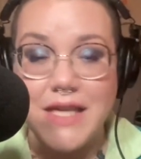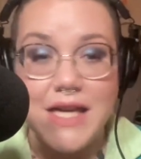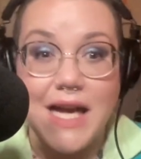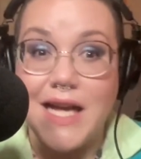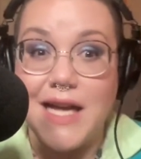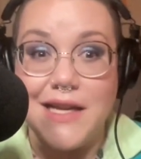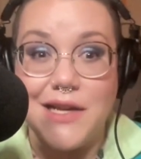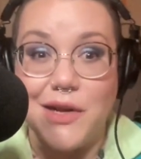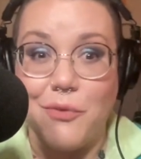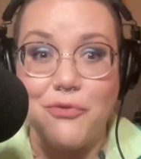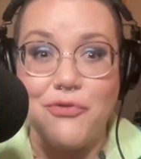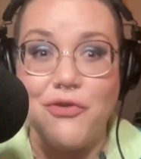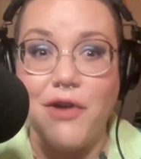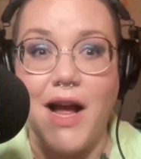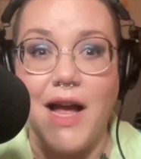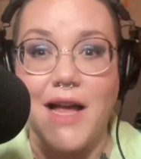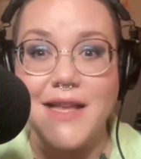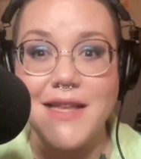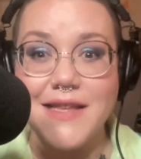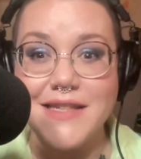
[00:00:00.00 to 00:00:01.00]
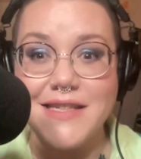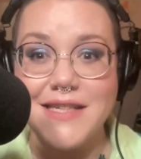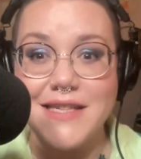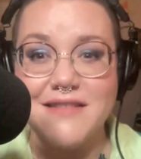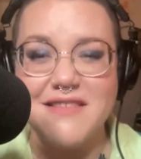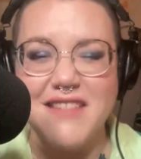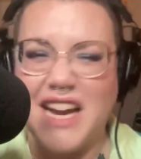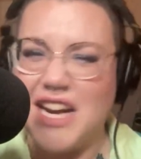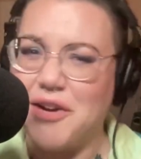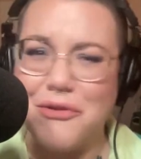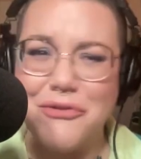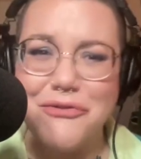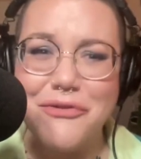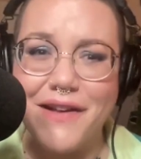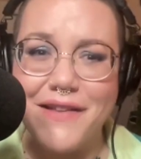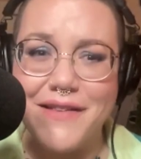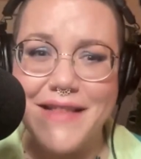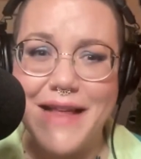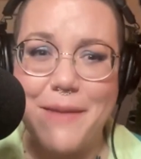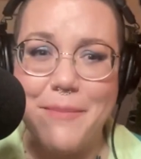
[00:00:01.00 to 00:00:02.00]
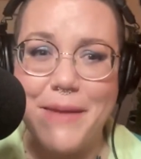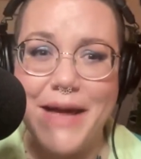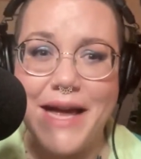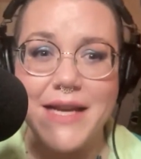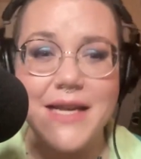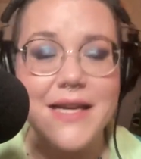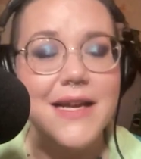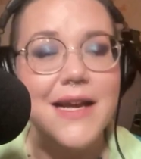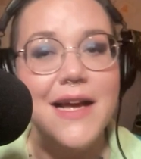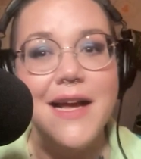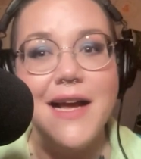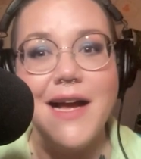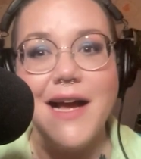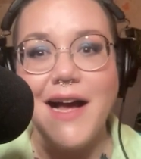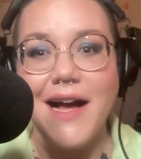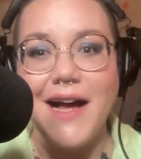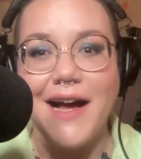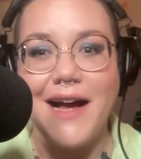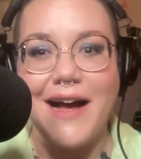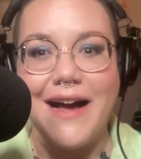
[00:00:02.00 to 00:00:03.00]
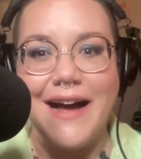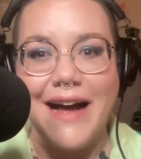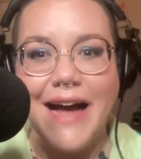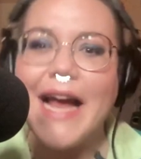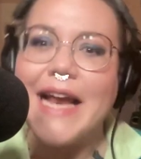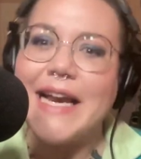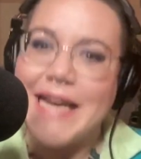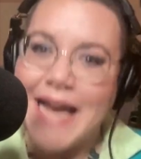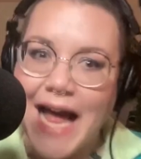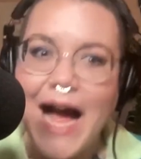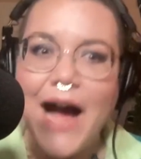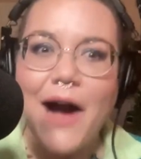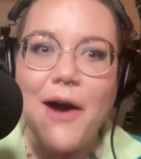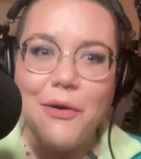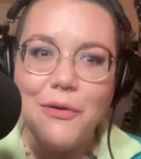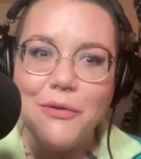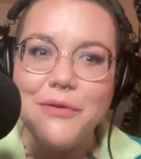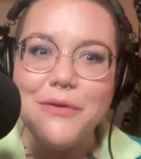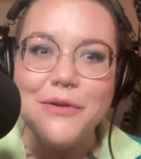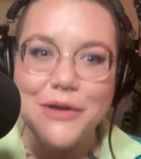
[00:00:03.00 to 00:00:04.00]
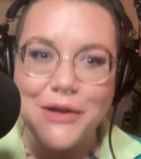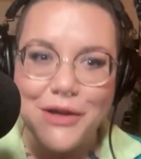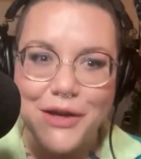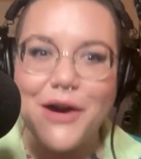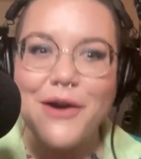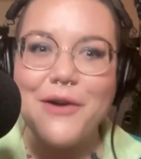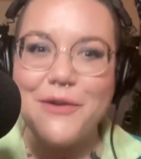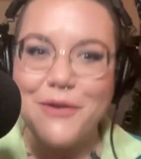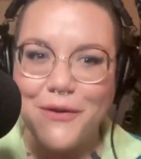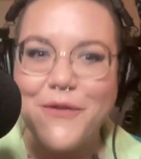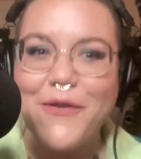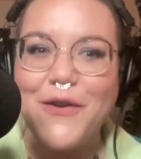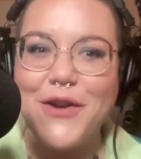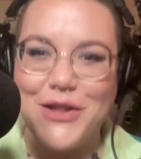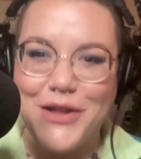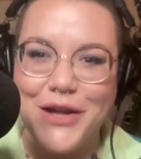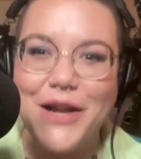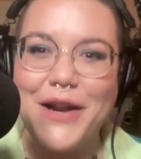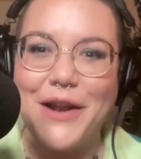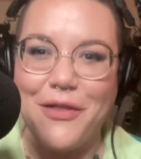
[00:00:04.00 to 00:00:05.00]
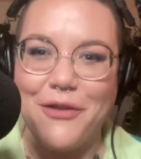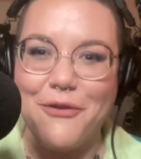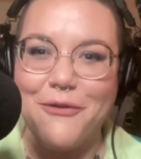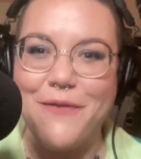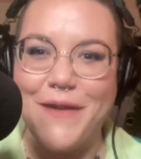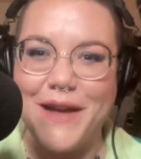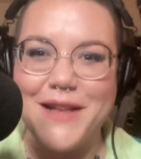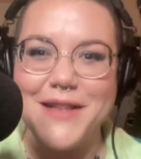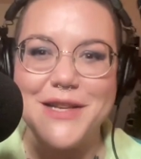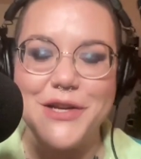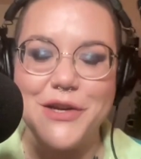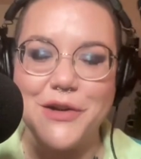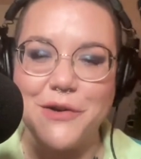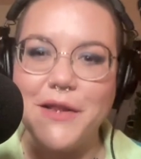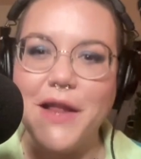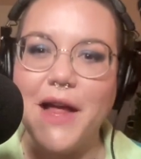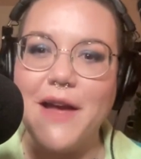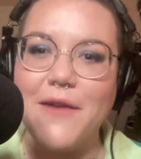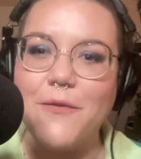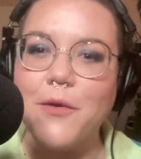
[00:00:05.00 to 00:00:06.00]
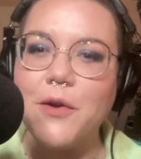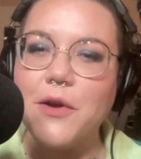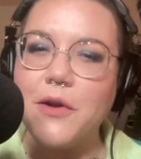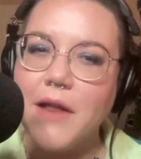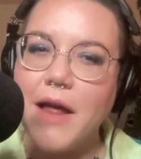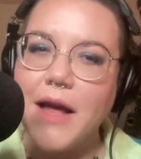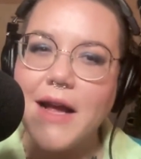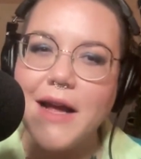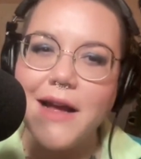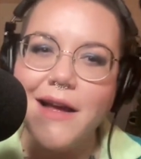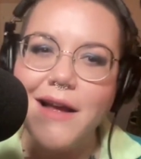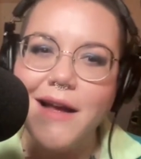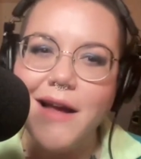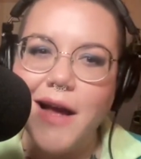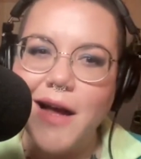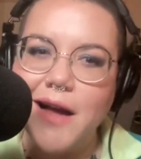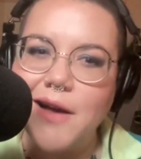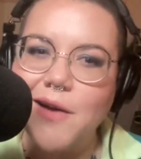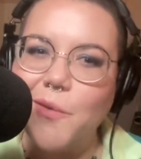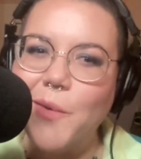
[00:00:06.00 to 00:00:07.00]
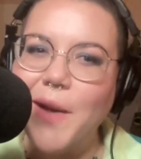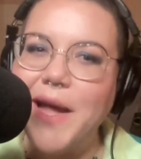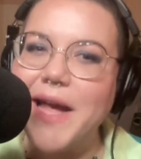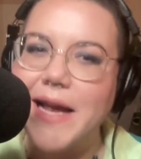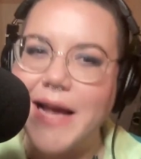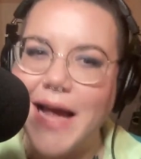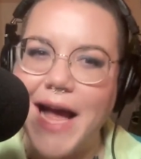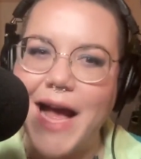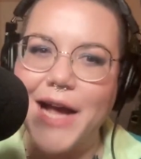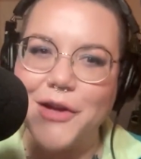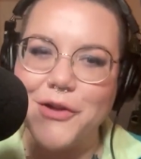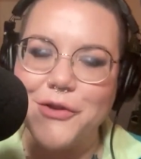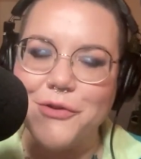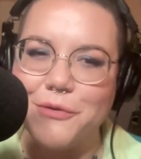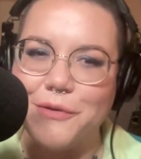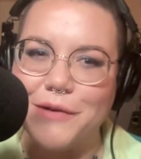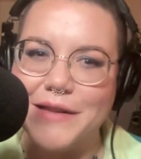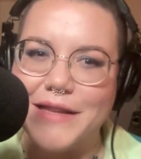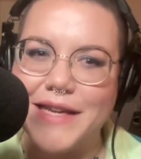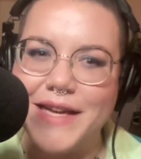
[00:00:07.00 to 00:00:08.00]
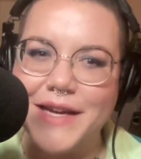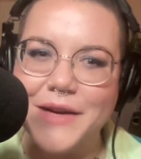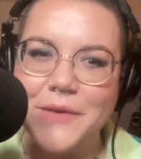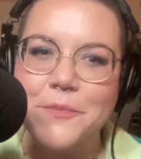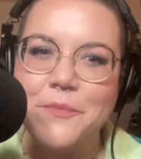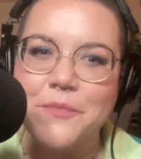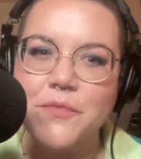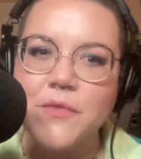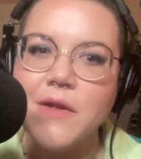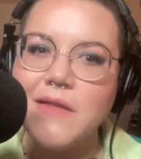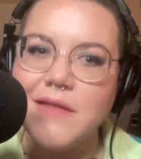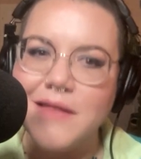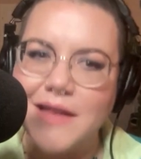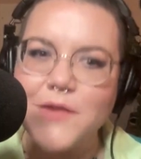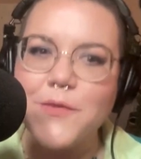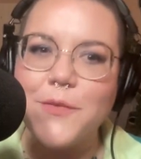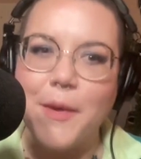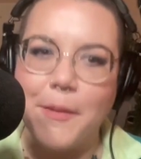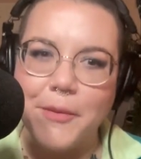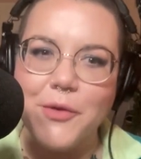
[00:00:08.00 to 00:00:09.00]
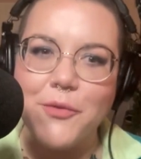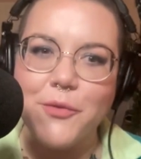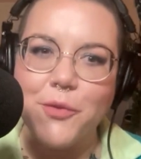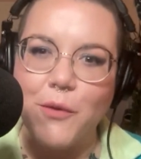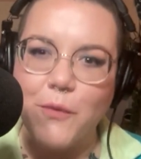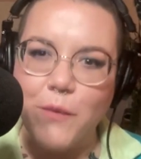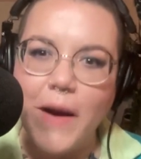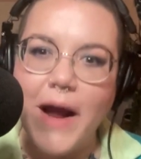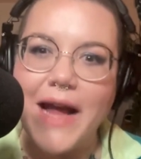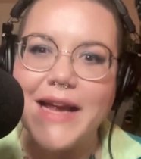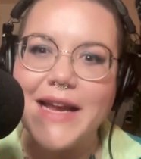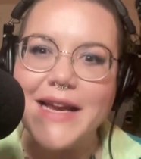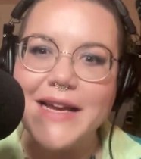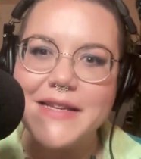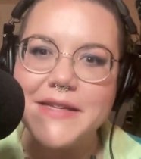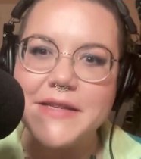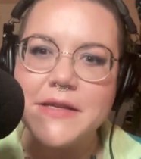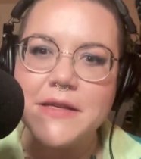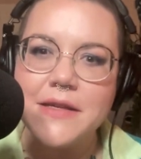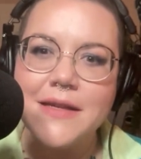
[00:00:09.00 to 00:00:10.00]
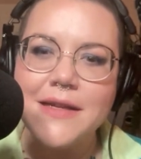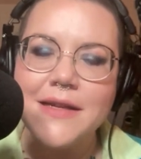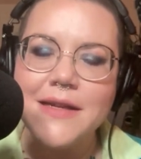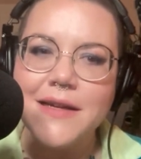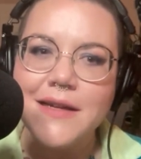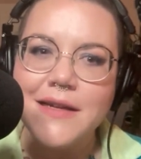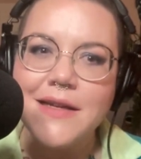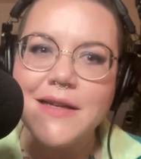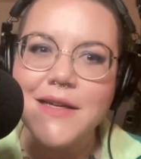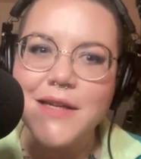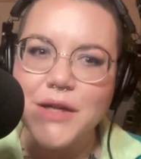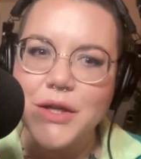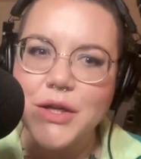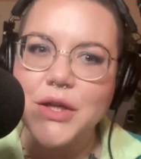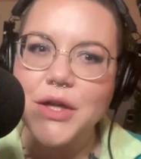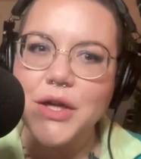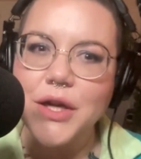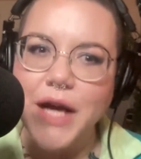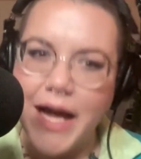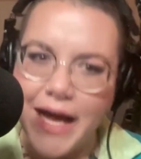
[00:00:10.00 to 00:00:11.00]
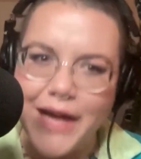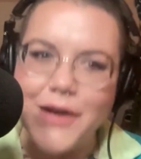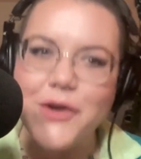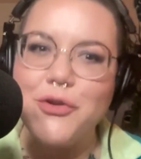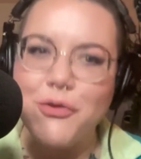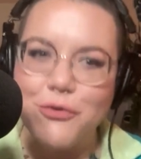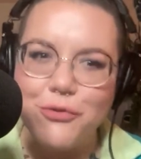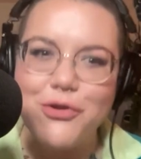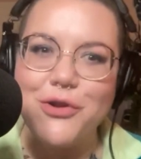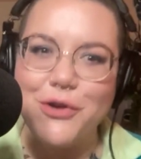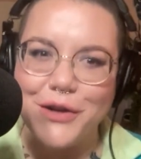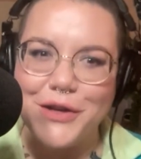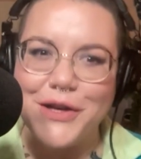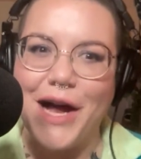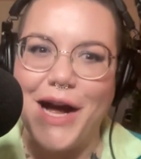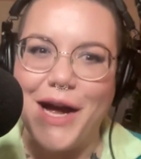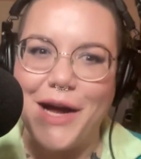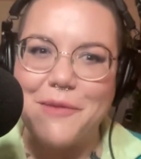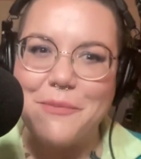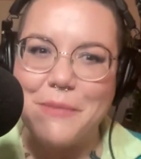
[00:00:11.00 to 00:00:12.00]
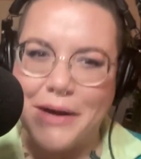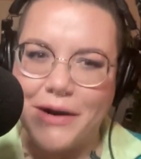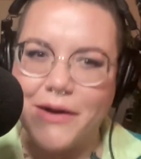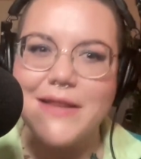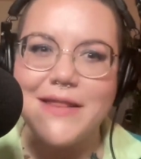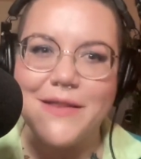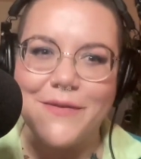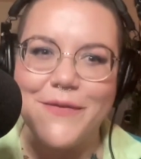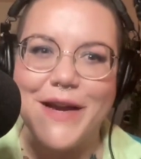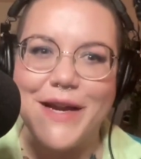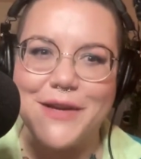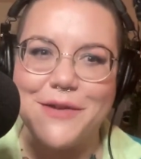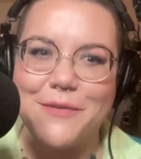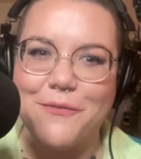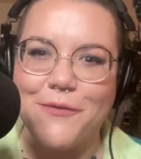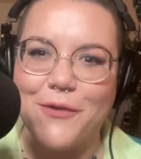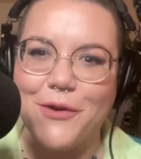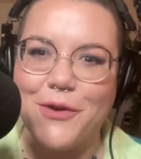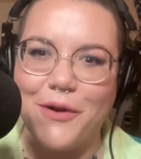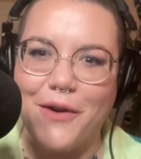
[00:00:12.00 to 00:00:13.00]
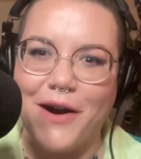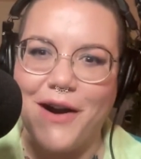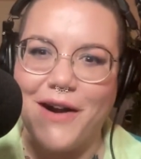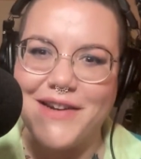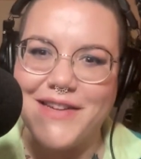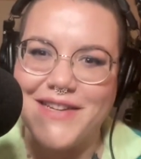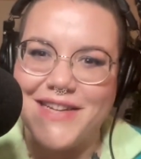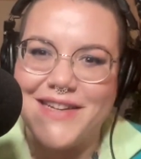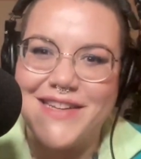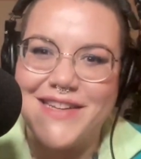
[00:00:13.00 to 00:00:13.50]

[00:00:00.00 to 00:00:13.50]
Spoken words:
I don't trust that bed. And now, you've reached another phase in your life where you're like, wait, actually, these women were right, and you should not marry the Phantom for your art.